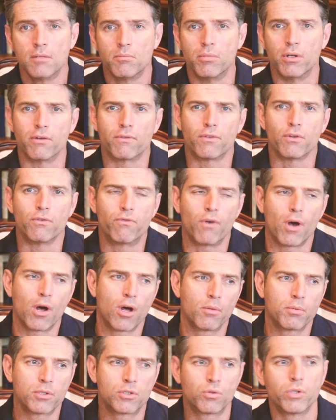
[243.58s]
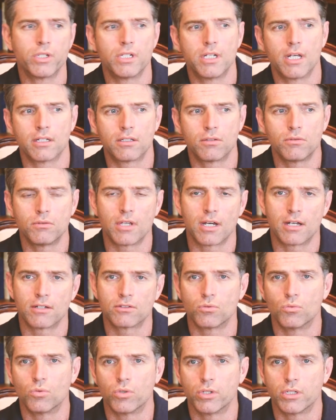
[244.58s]
But if you fall between that two
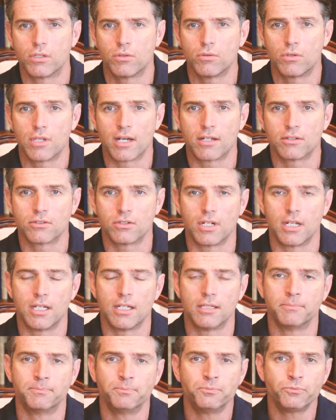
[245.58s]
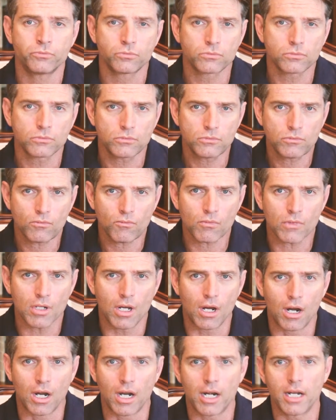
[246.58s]
thousand one, two thousand eight,
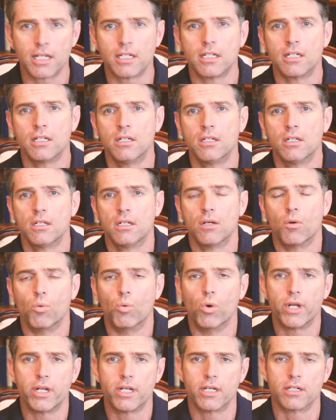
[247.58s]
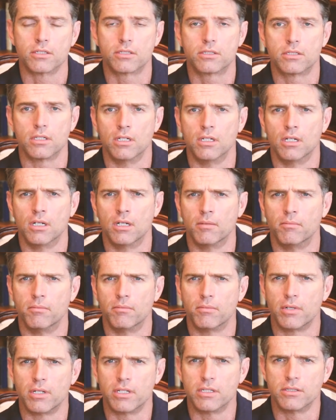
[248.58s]
all right, what else?
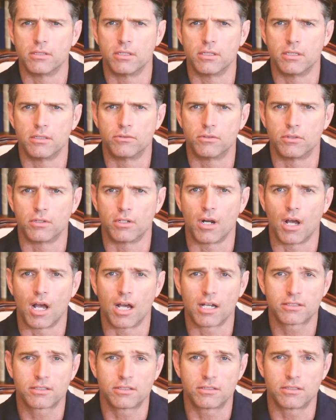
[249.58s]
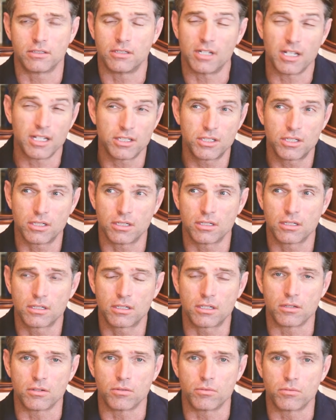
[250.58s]
Um, is, is there oxidation?
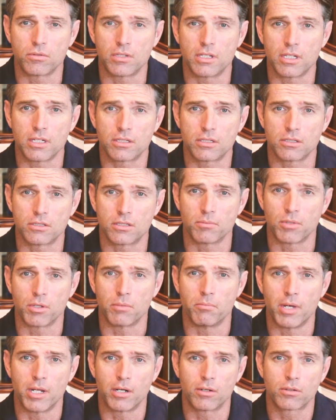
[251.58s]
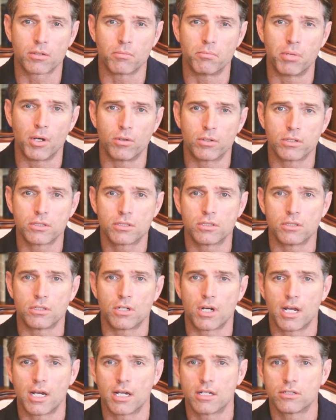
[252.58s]
Can you get to some of the metal components in
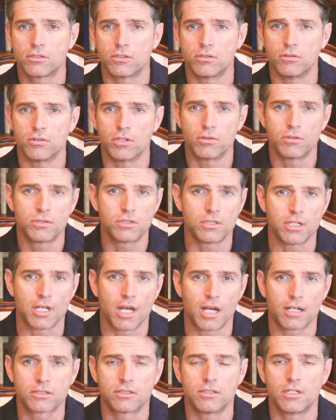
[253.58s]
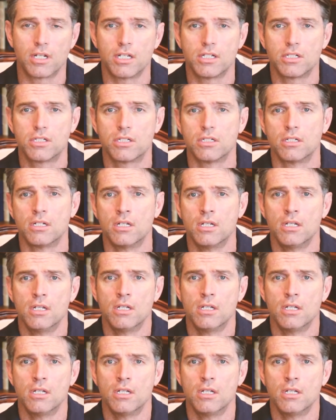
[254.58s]
your house? Do you notice any oxidation?